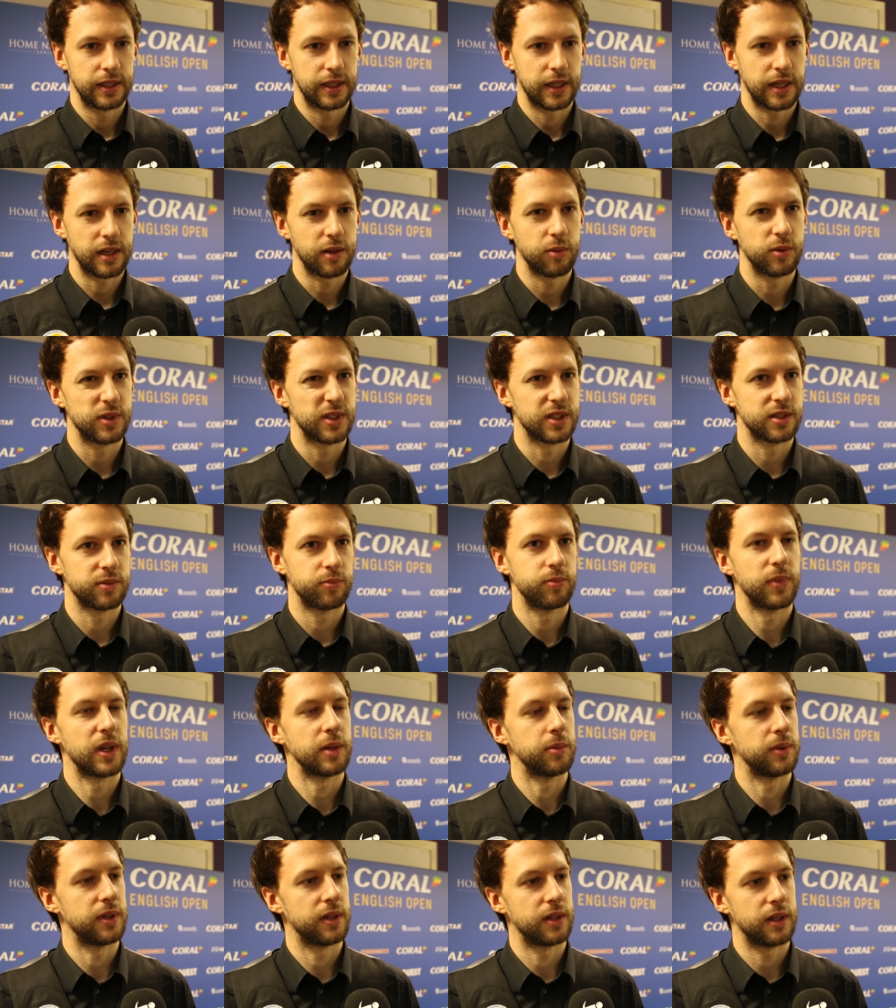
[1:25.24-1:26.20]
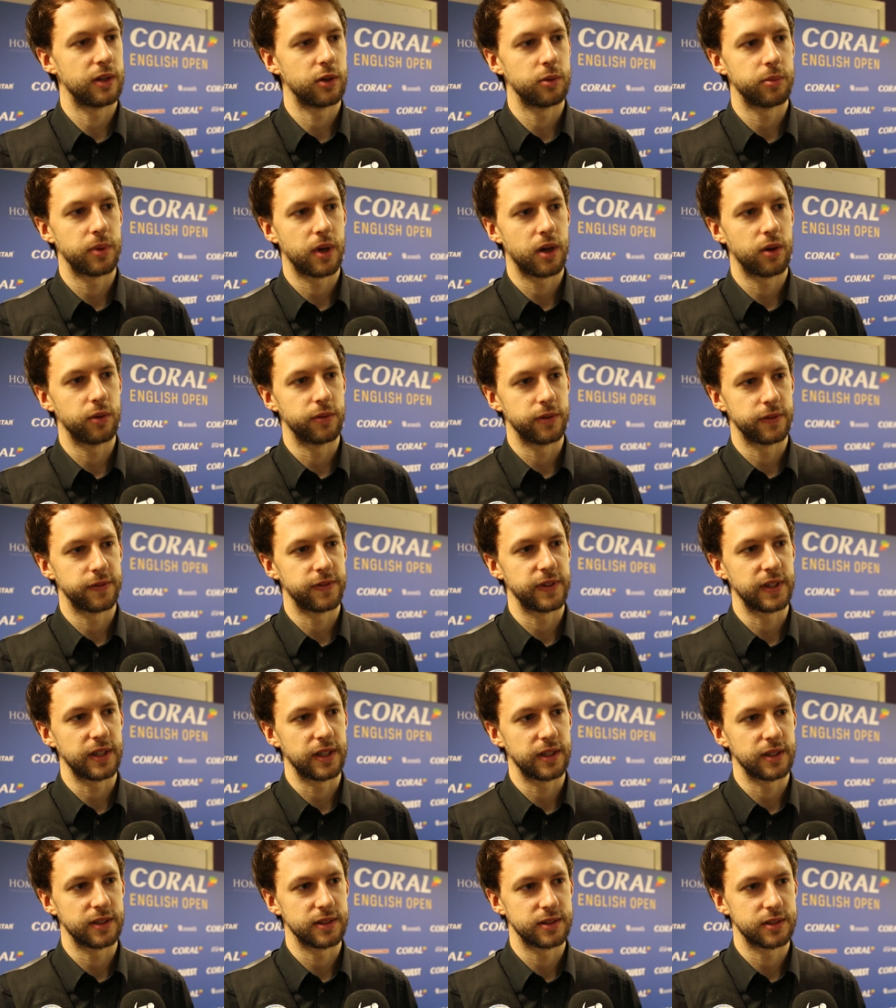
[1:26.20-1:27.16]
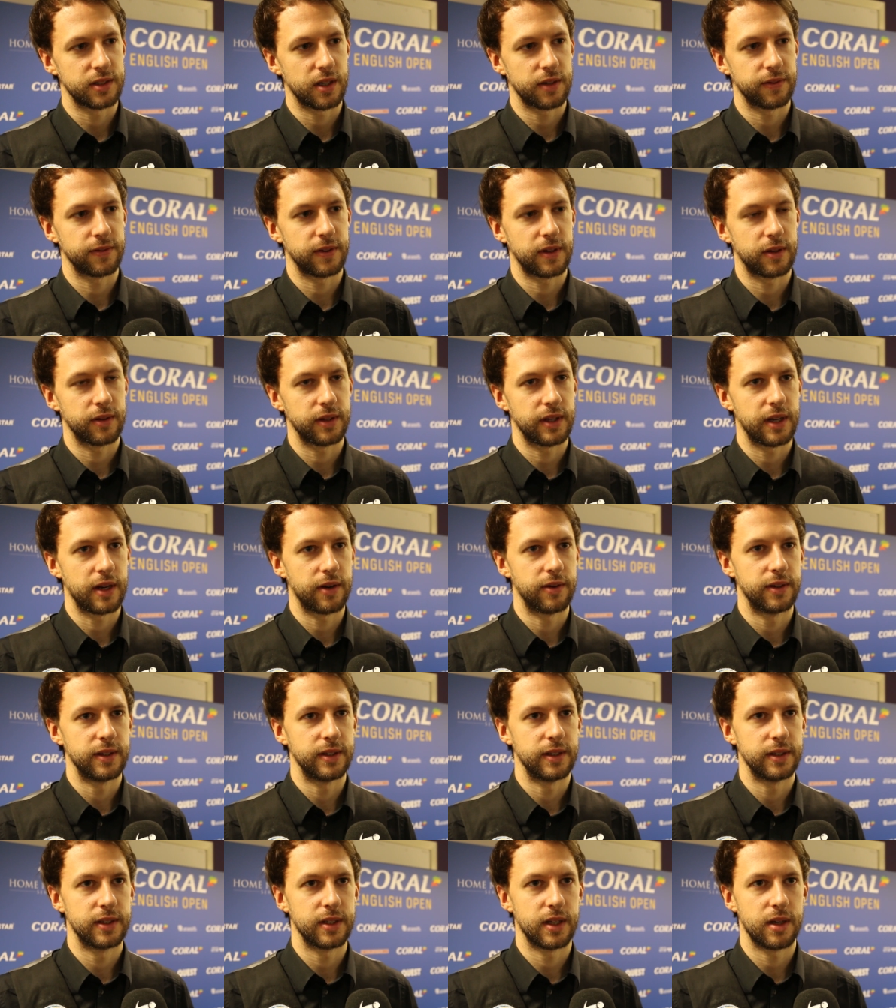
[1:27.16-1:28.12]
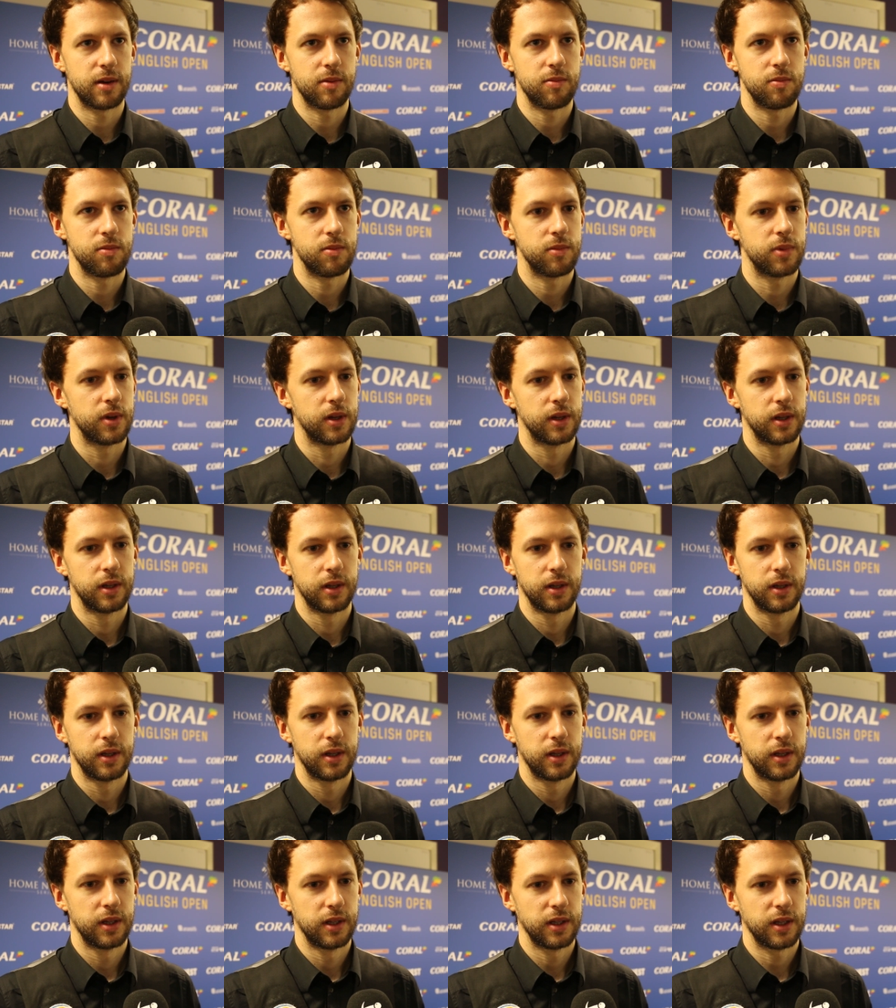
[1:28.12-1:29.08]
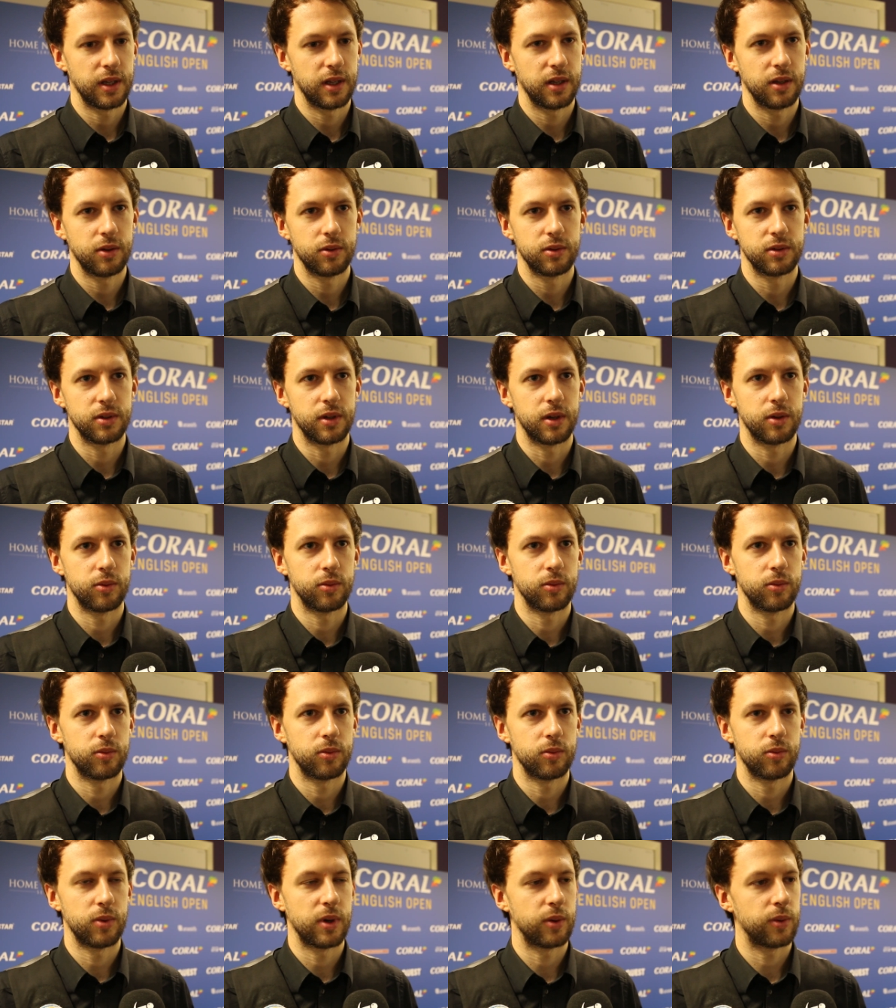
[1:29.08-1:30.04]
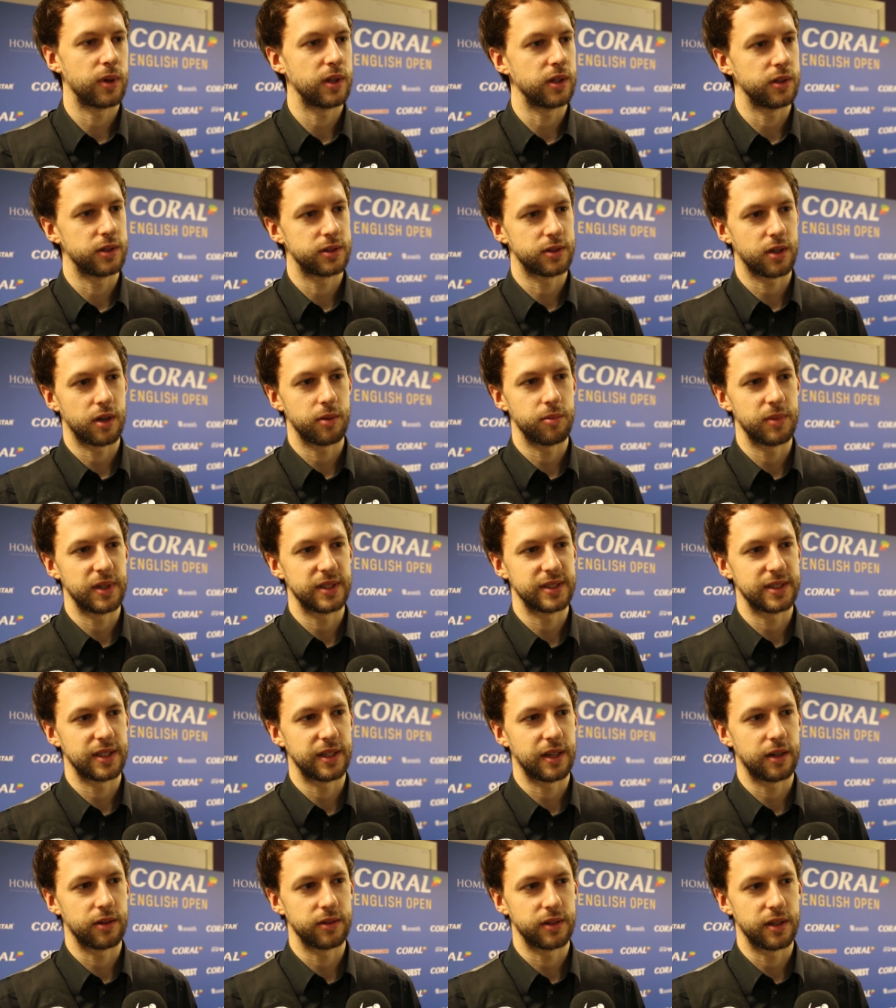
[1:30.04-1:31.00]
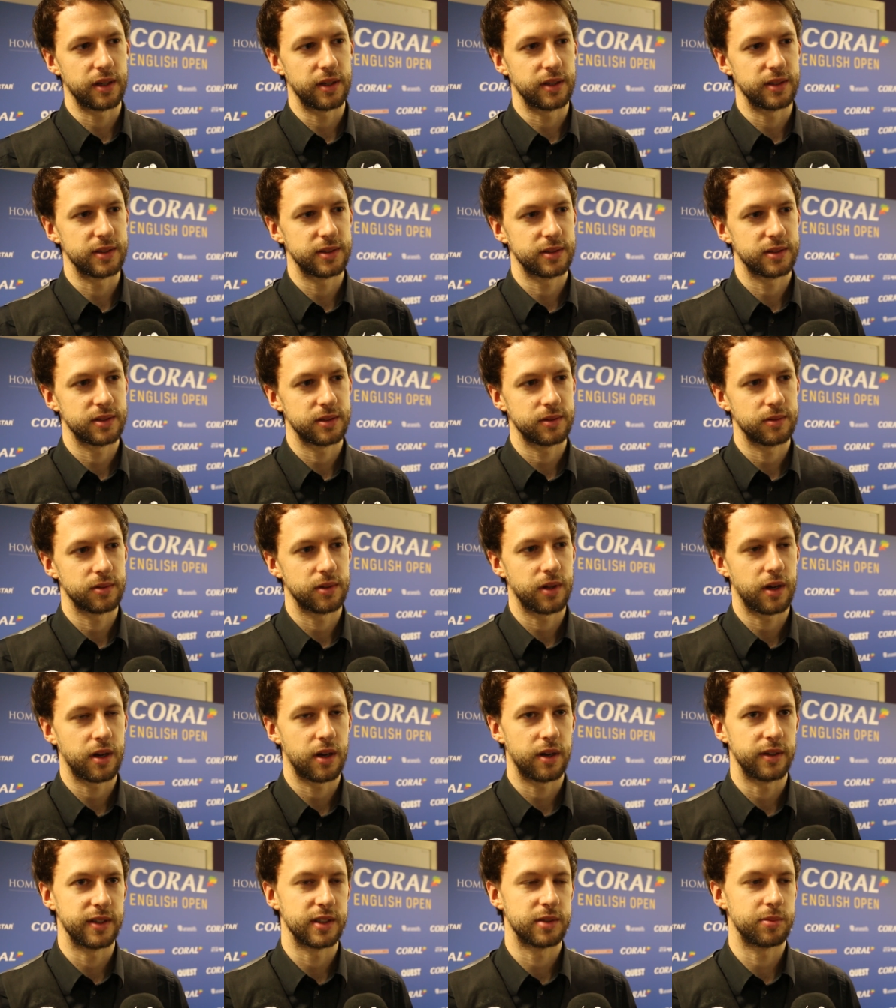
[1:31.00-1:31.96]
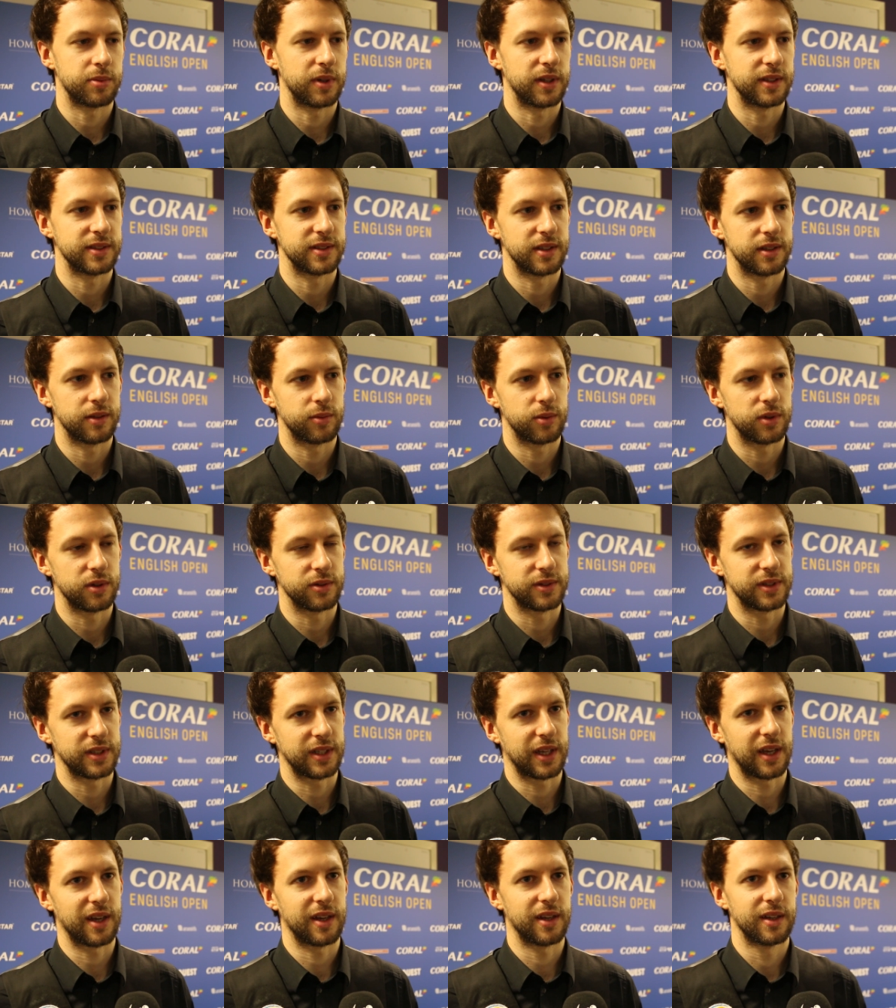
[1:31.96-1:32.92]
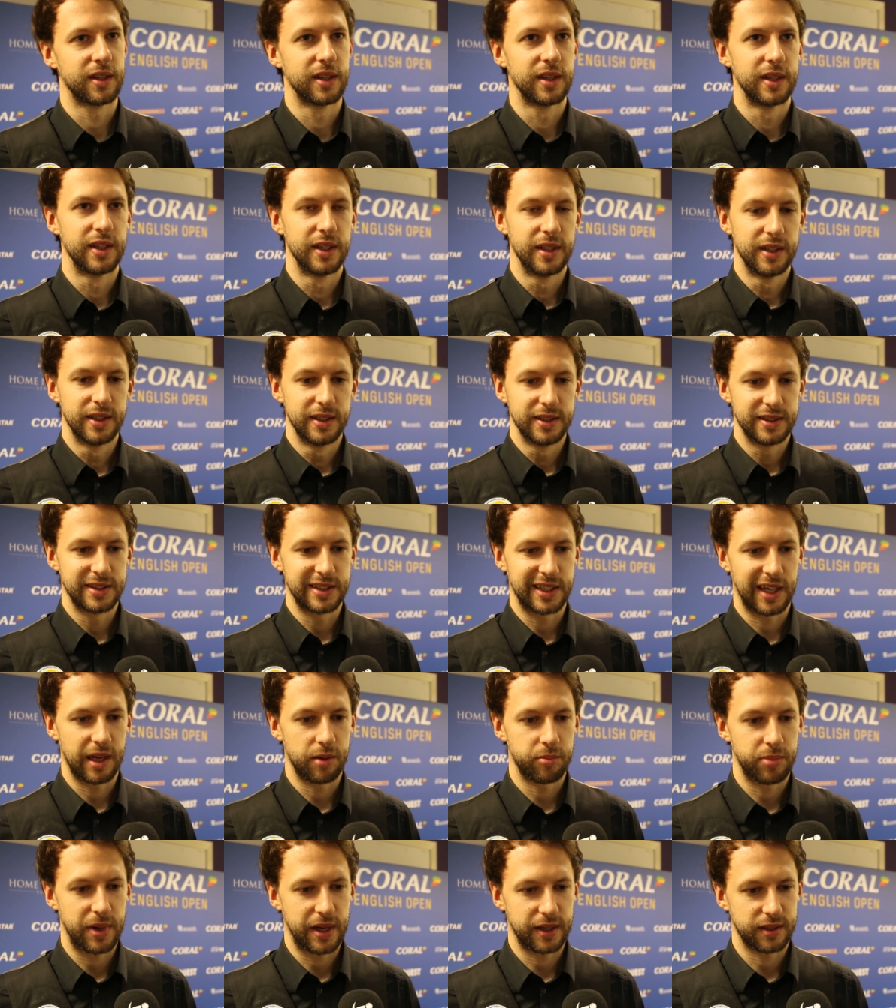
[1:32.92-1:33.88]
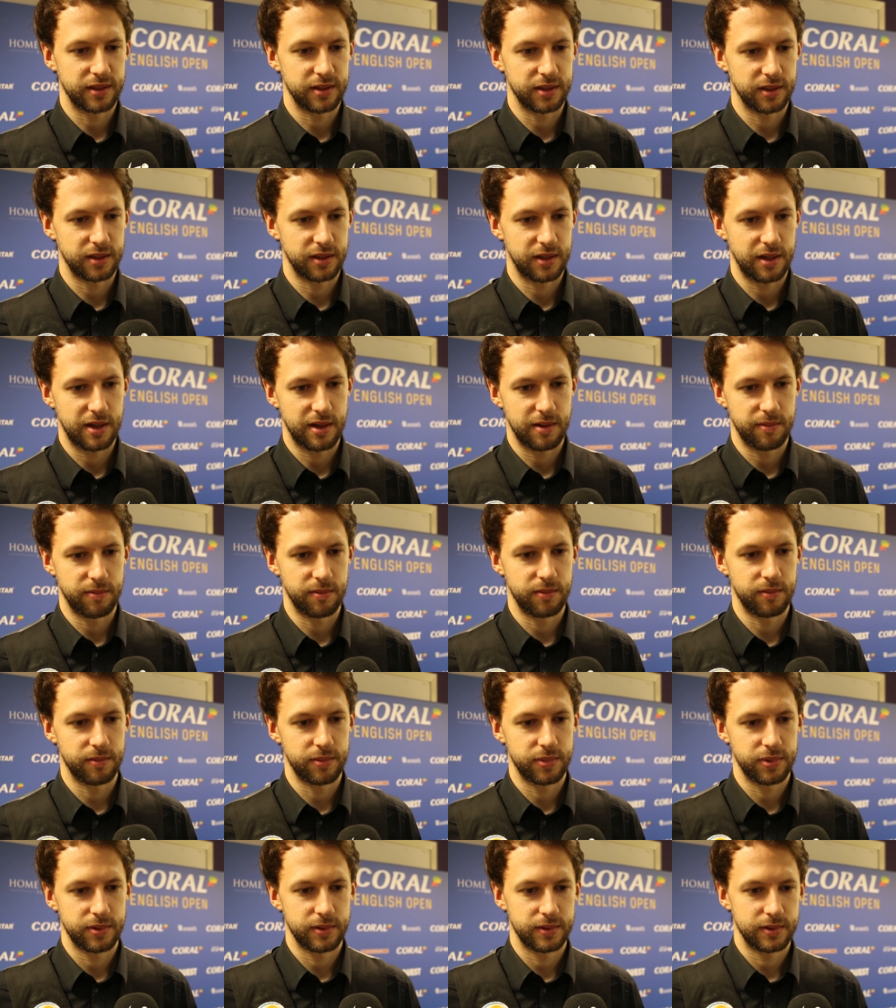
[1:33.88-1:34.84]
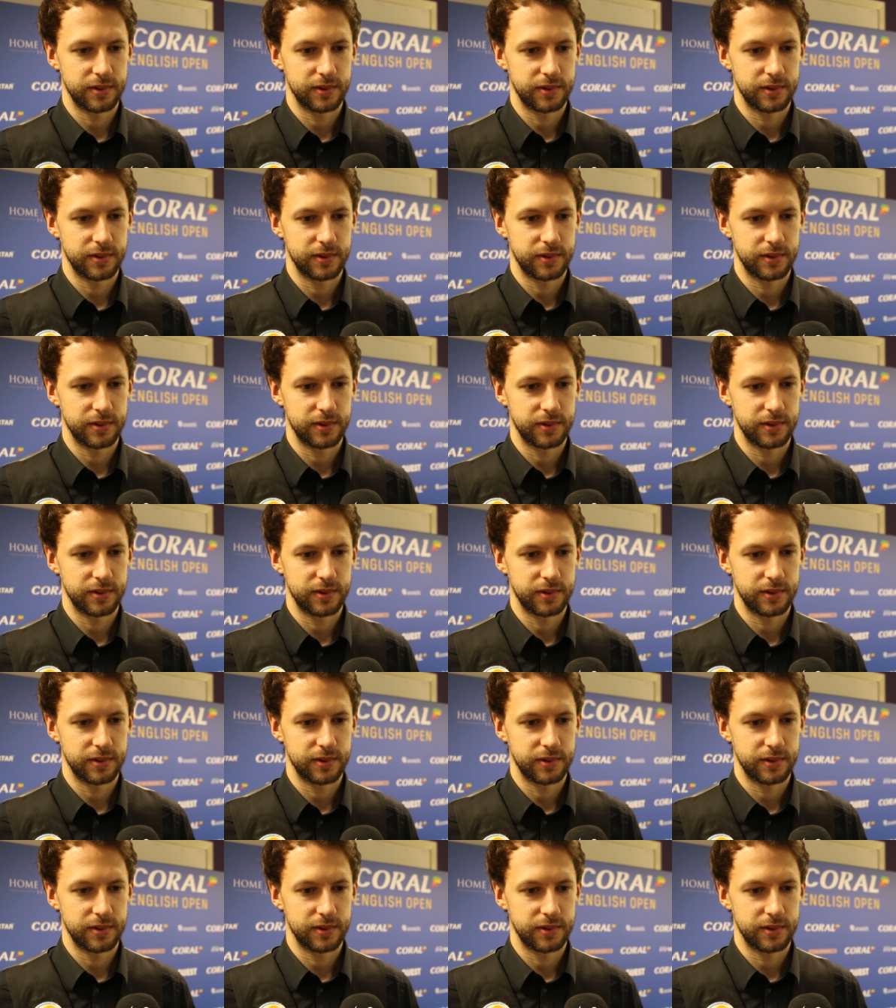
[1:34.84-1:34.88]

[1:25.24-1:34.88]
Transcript: and he was just maybe a little bit overthinking stuff out there. And um, yeah, you all know when, when you start missing out, there is the hardest place in the world to get to get back to um,